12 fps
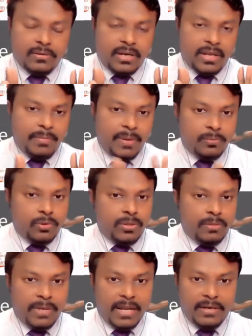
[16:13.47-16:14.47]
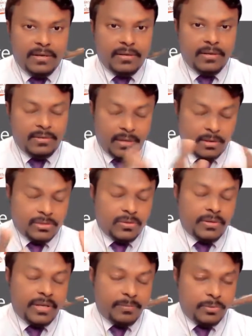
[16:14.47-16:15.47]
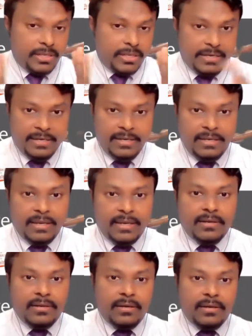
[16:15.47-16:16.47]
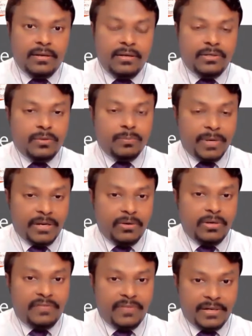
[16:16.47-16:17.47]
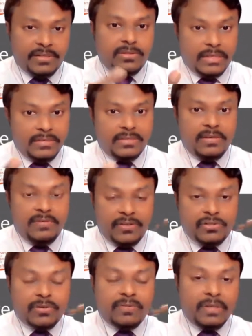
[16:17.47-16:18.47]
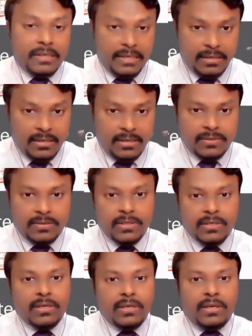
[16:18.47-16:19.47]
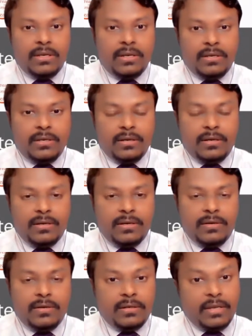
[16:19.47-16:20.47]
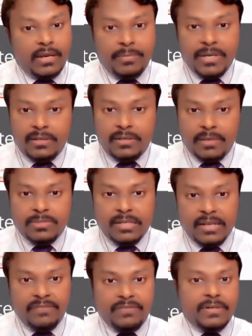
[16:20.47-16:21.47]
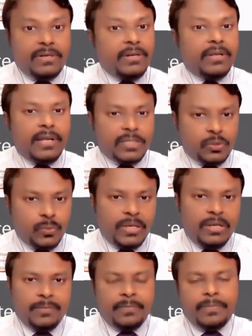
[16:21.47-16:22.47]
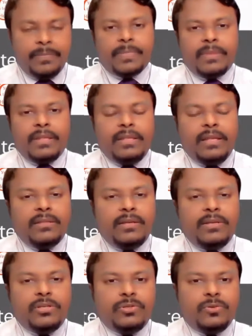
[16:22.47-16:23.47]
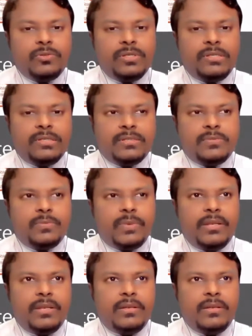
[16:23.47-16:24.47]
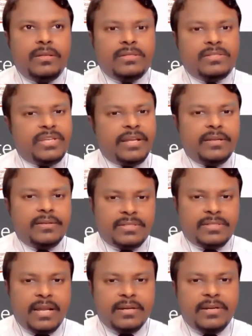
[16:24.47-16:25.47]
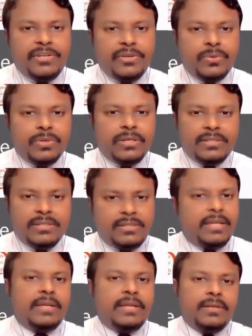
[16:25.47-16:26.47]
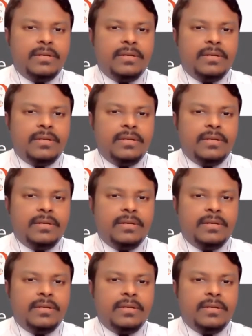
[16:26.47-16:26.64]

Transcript: climb up to the bladder, up to the kidney, and lead to pyelonephritis, so this infection of the kidneys, and it can be at times life-threatening as well. And the other issues is when this stagnant urine is there,